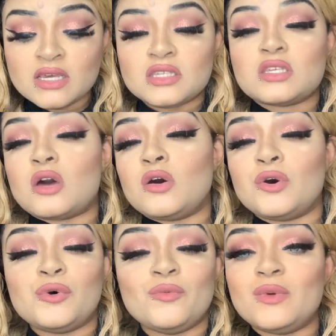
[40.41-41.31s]

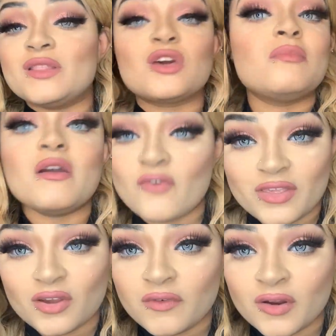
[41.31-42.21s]
So it's going to be a
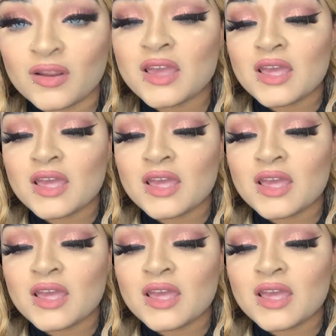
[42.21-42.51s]
voiceover.